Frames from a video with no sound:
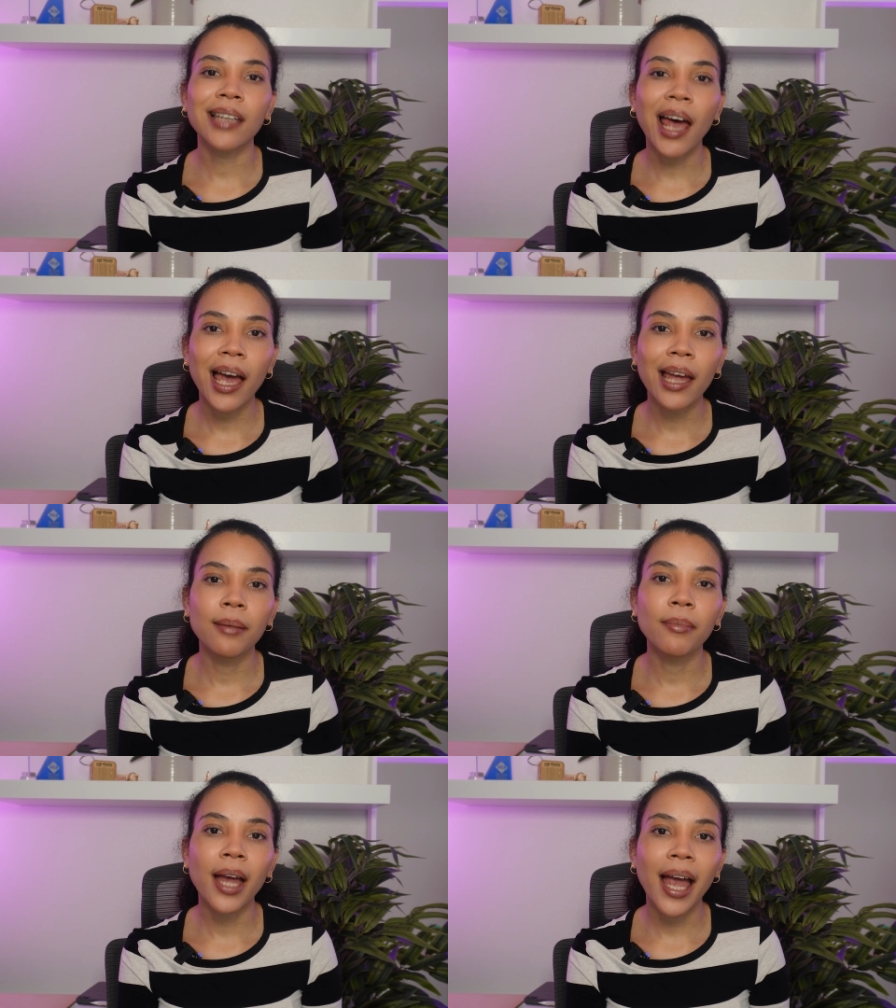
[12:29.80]

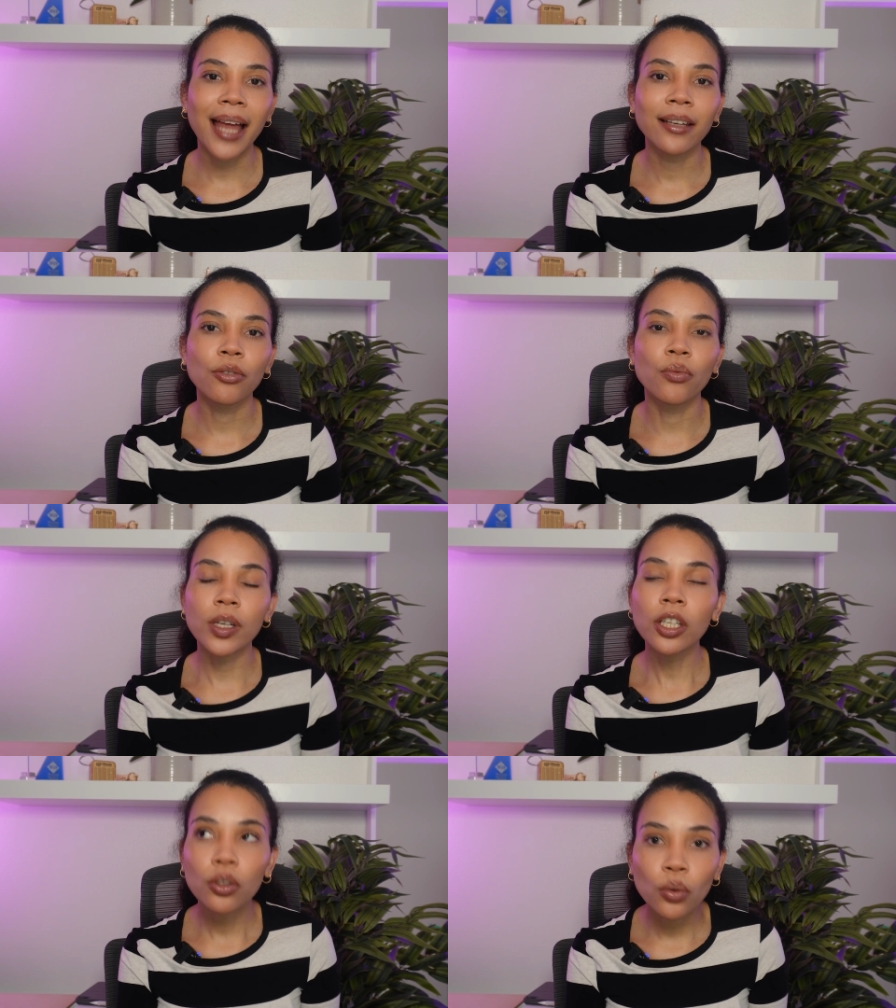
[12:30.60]
time and
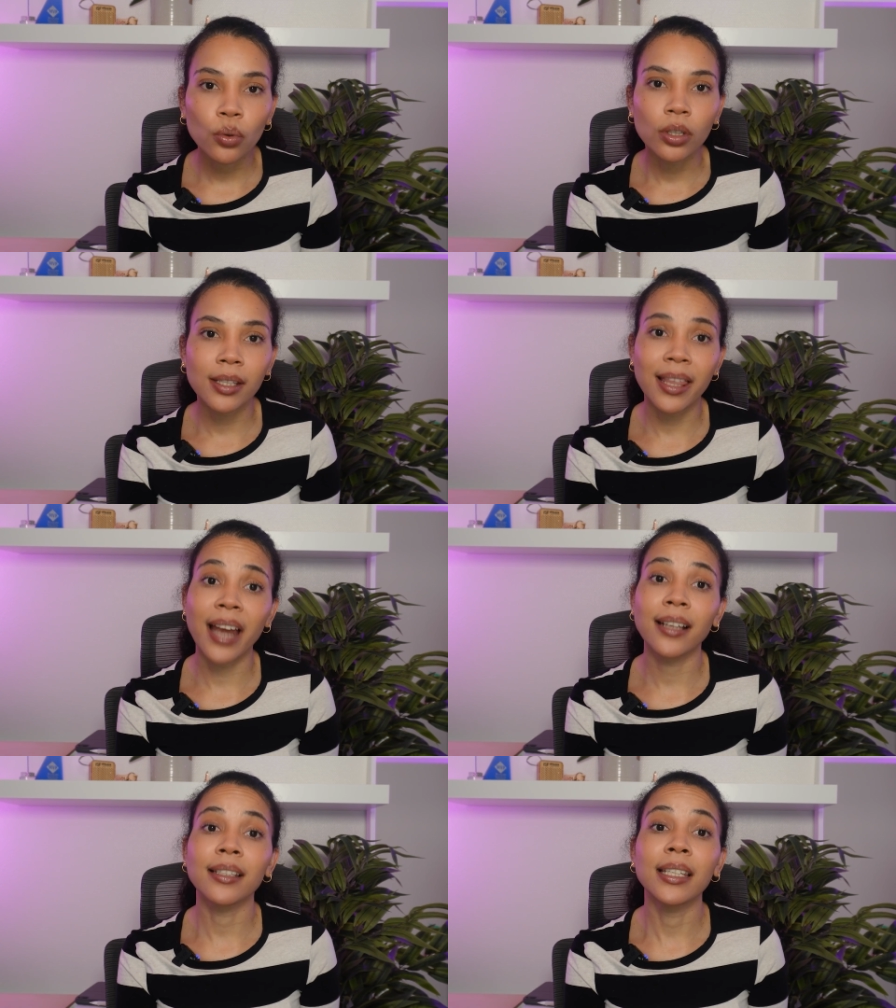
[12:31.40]
resources
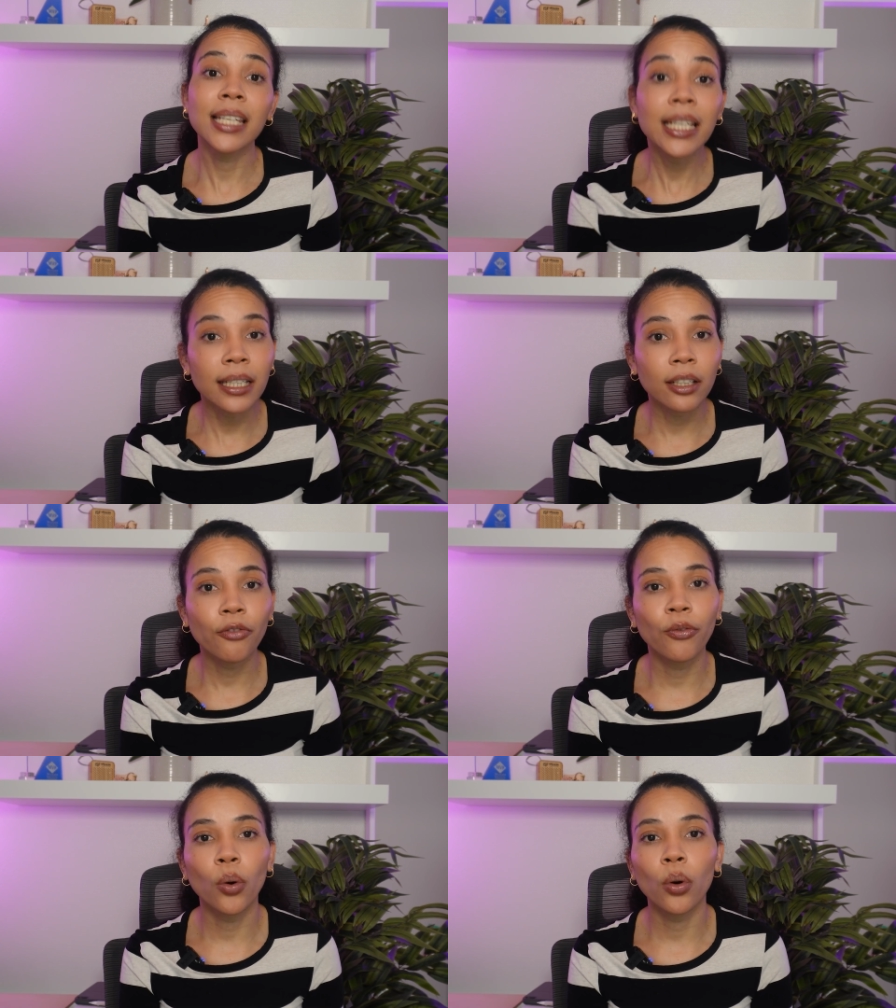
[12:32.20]
that is needed
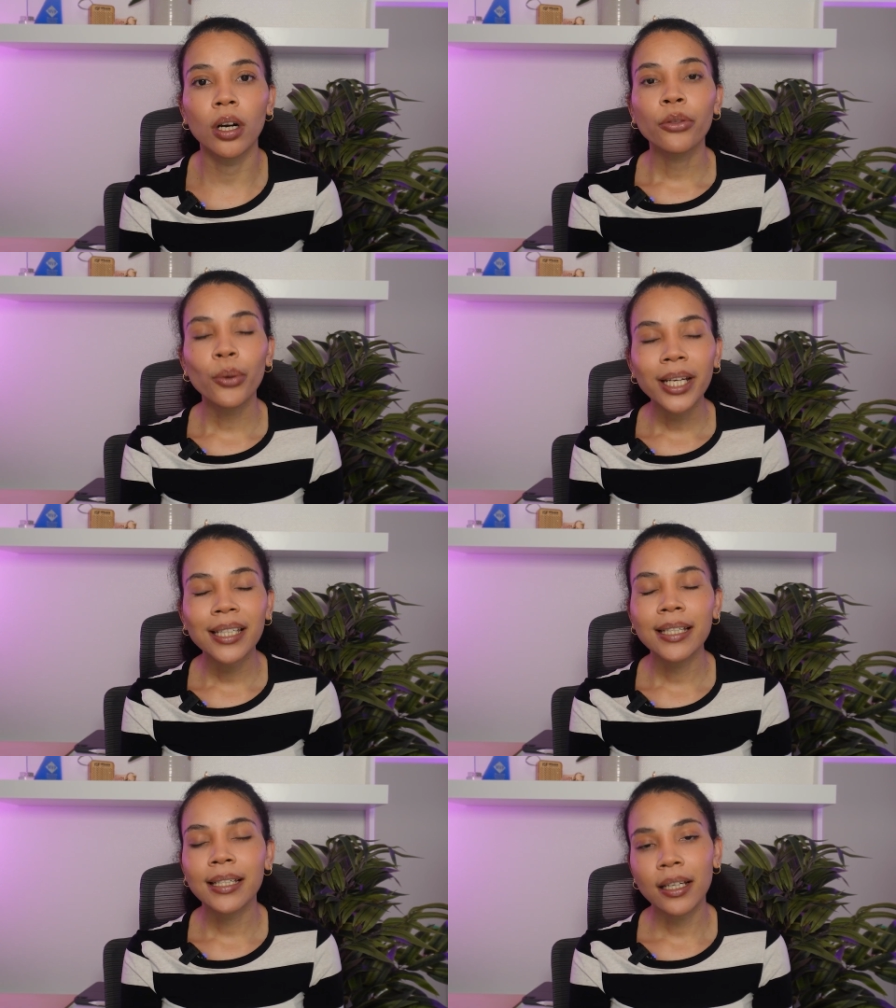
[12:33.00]
for
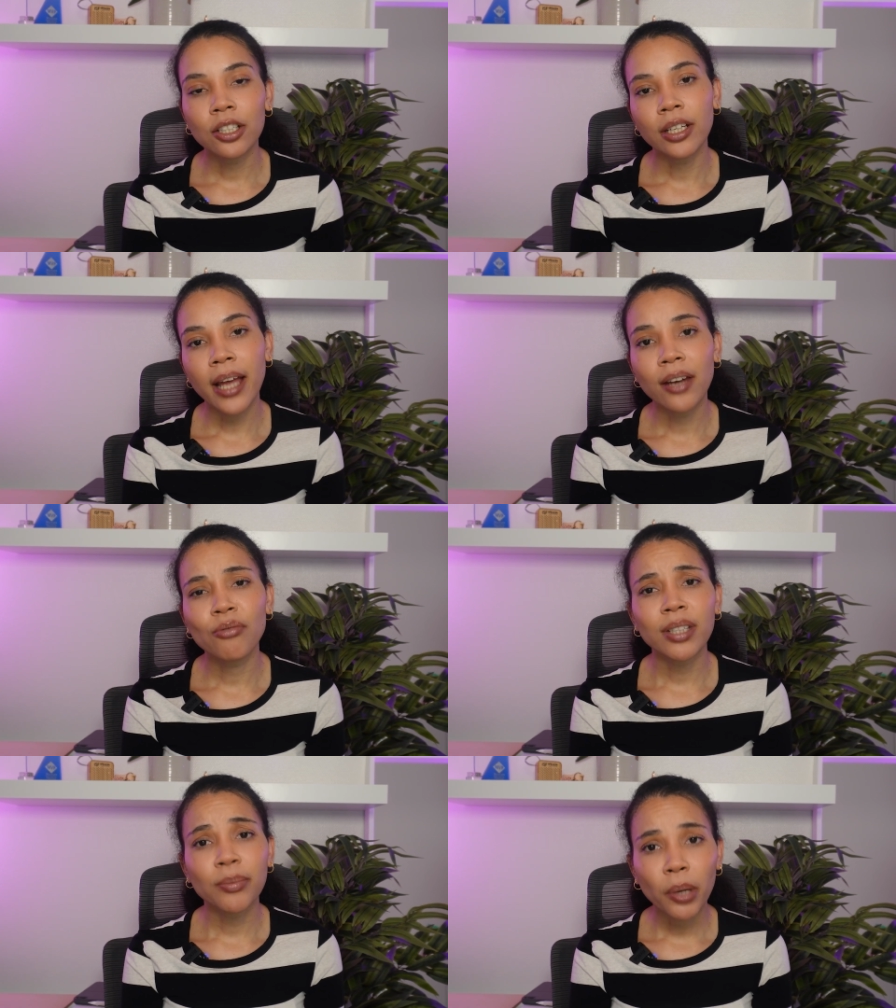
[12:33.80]
threat detection
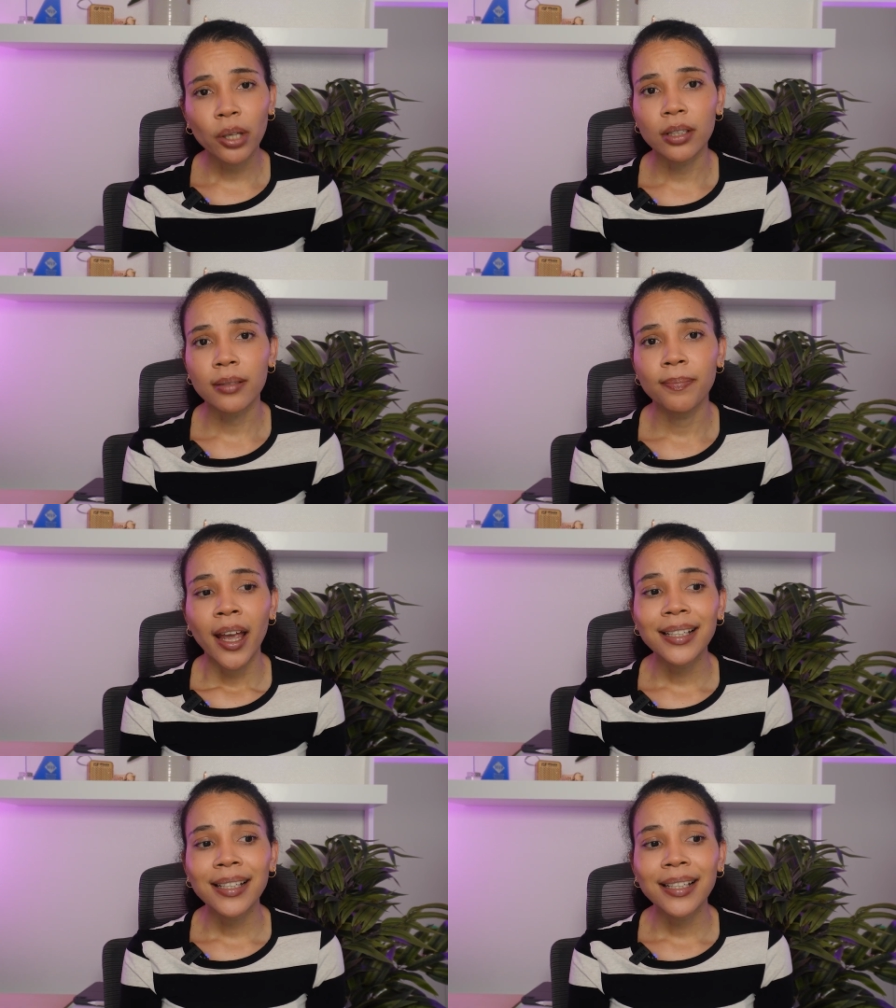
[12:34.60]
and response.